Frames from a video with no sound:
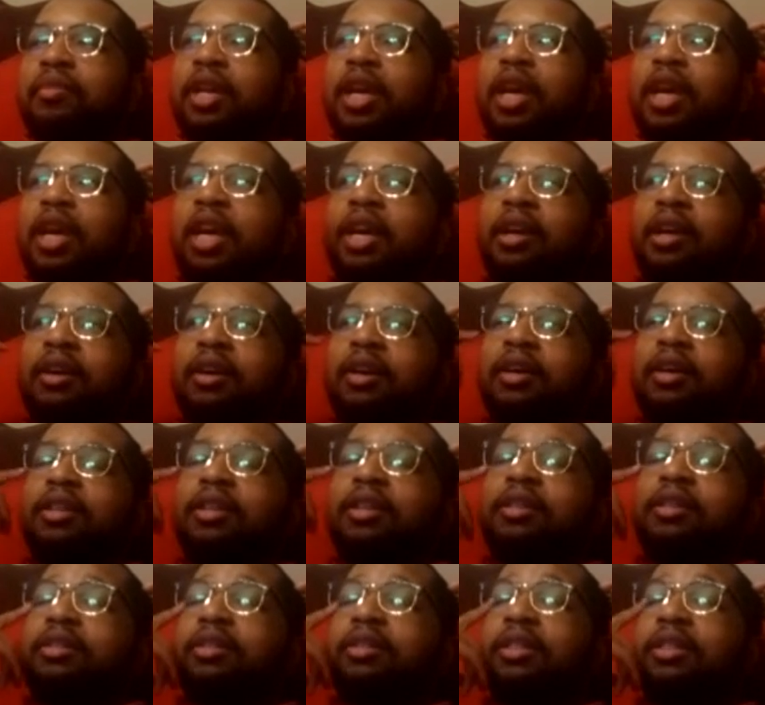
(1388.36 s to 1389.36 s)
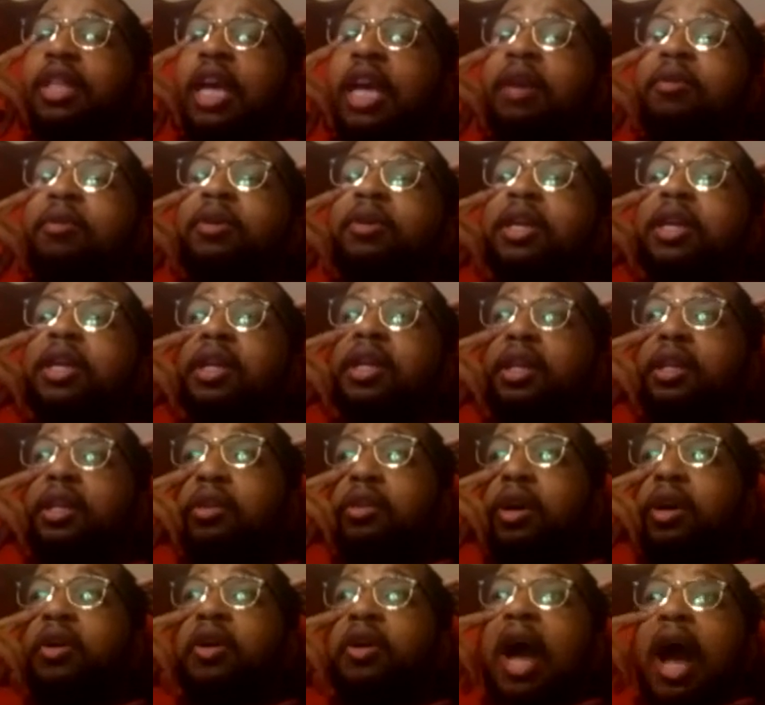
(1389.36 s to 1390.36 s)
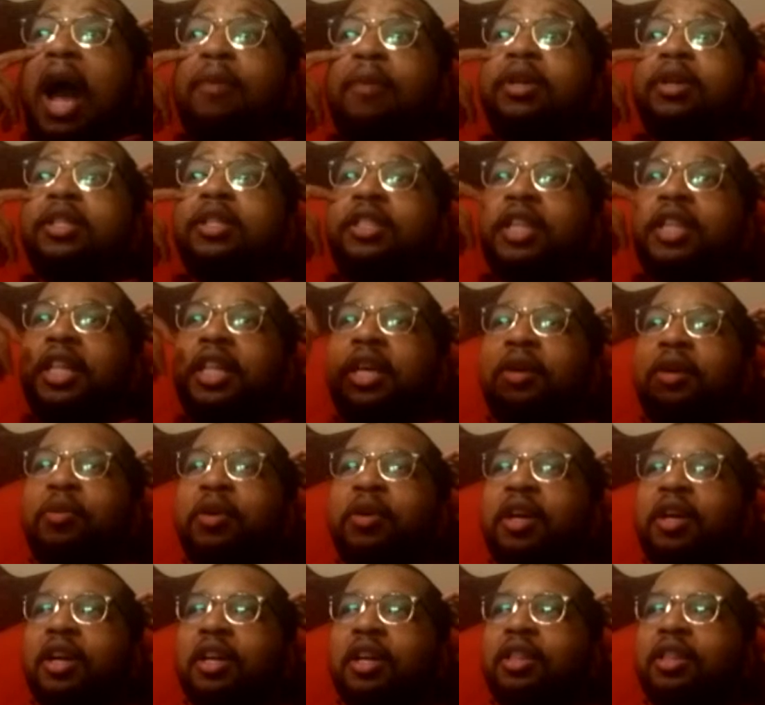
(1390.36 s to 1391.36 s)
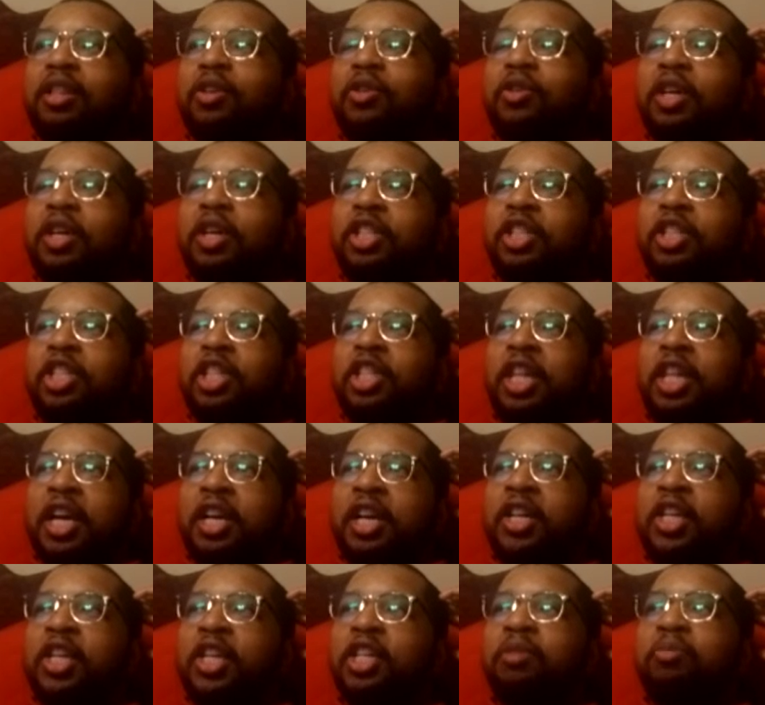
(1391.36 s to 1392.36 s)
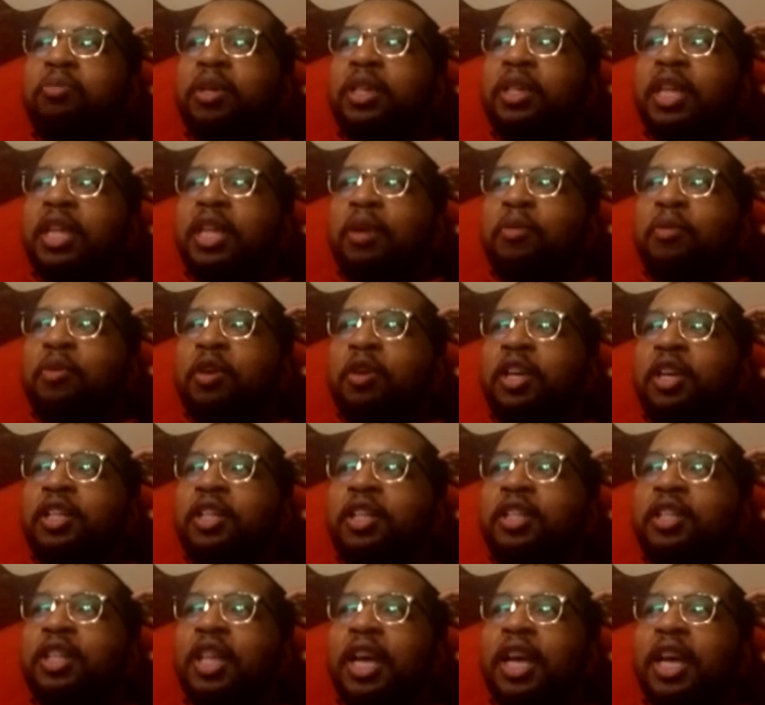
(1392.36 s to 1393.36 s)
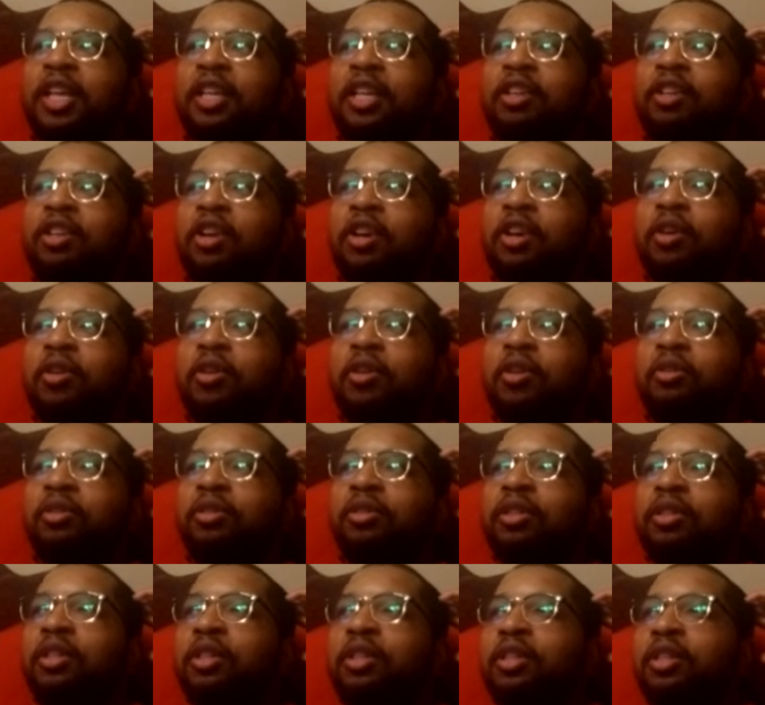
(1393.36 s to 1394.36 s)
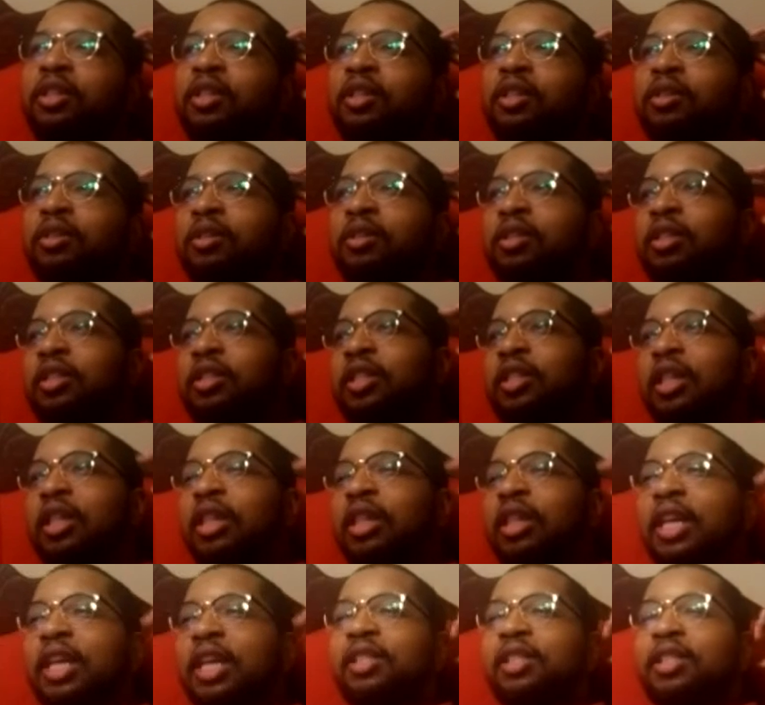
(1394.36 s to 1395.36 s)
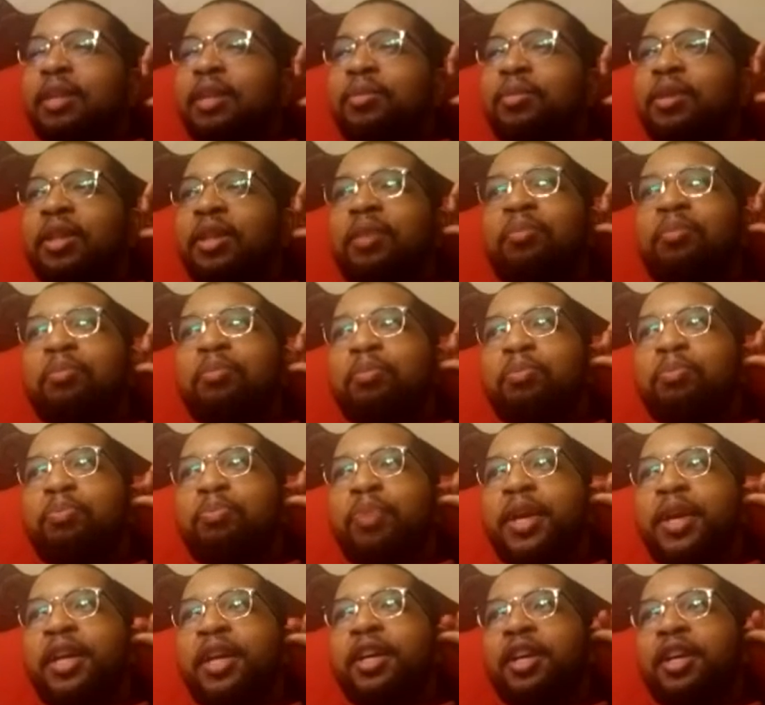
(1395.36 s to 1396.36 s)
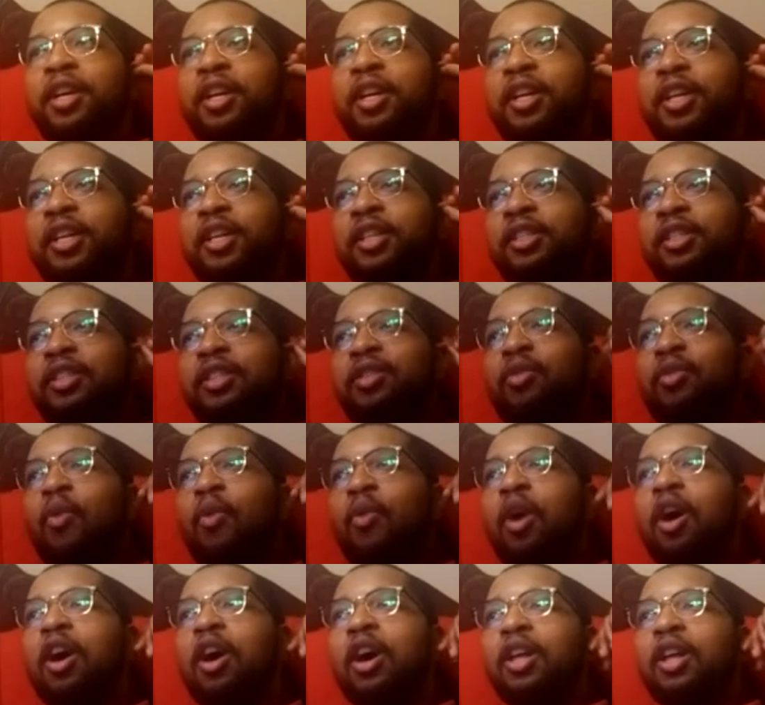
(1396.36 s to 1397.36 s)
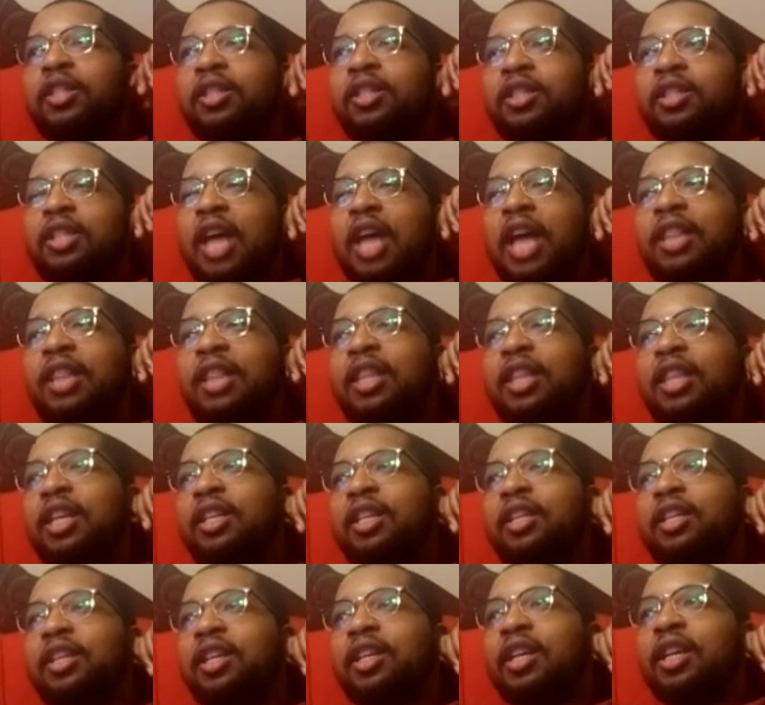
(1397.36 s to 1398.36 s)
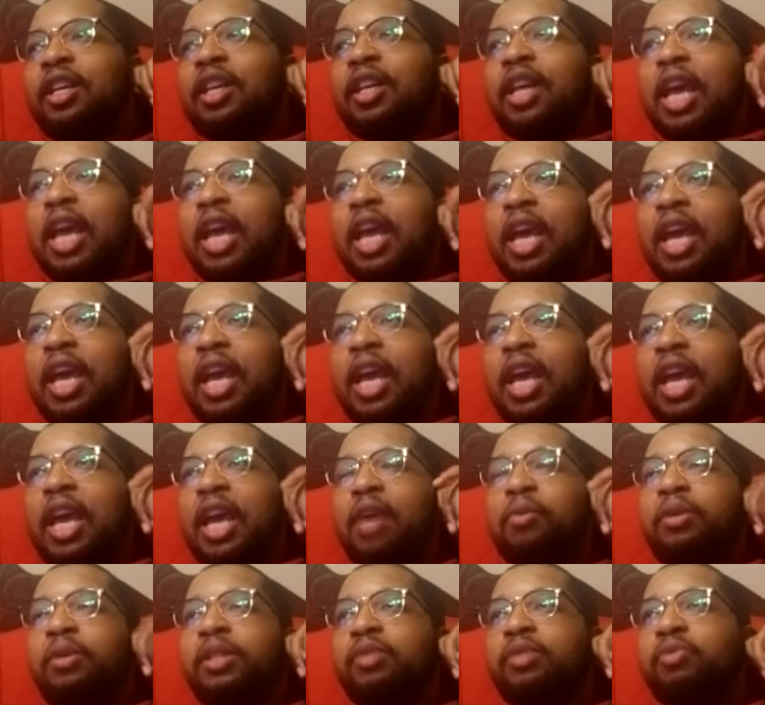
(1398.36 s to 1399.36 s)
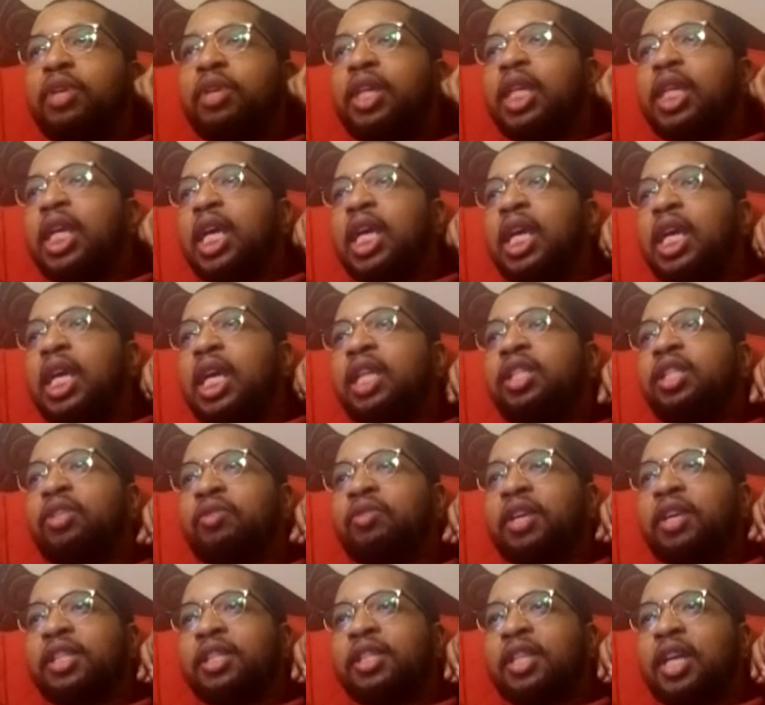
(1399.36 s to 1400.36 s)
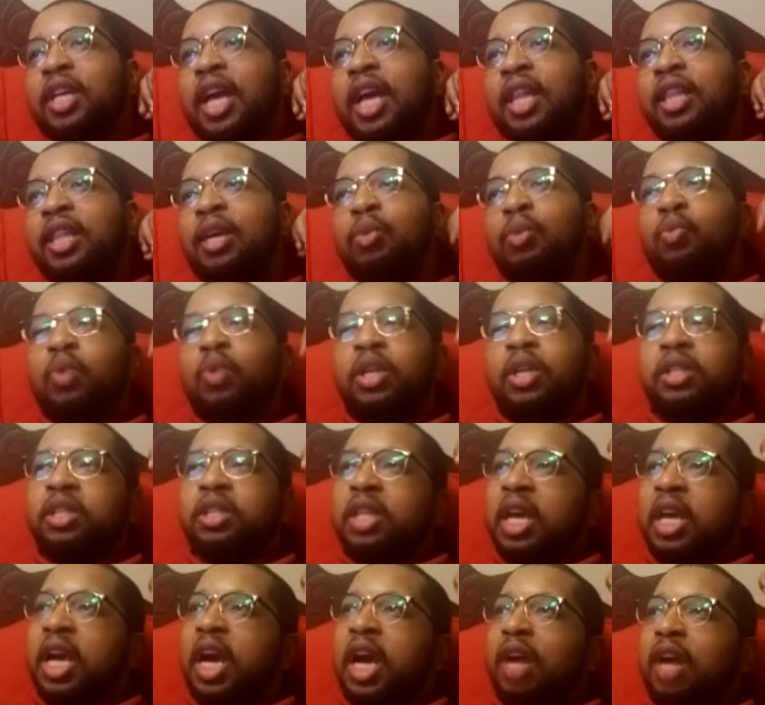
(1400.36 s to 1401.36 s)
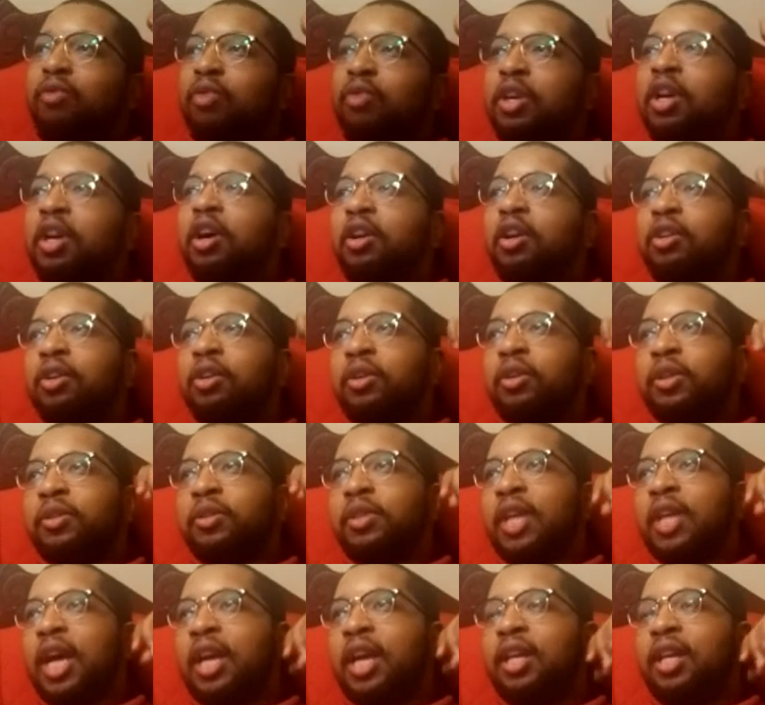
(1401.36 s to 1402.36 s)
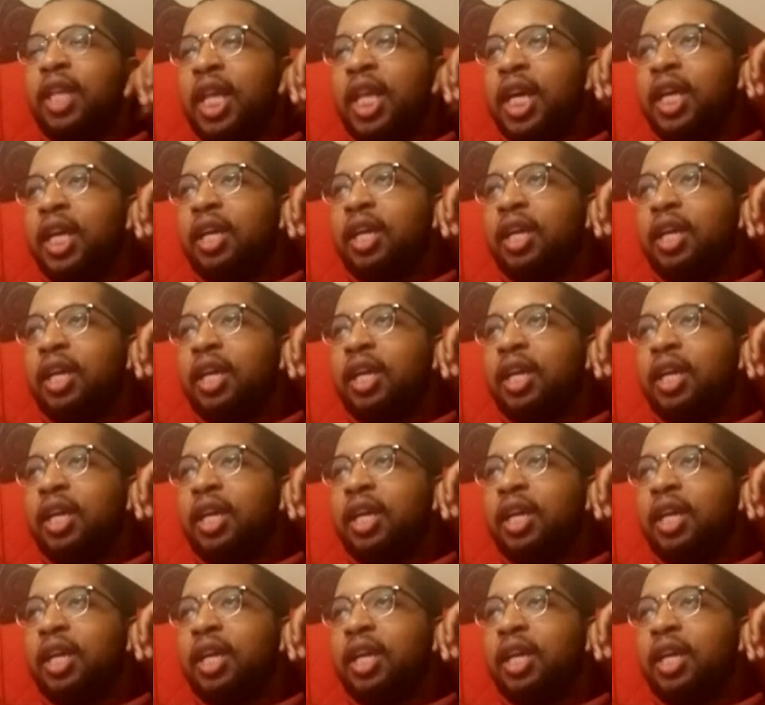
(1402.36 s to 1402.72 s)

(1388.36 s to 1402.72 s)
they were, you know, I wouldn't say they were a little engine that could, but they weren't like, you know, so like some of the bigger squad. I think it was really interesting. I think once they got Ronaldo, it was kind of like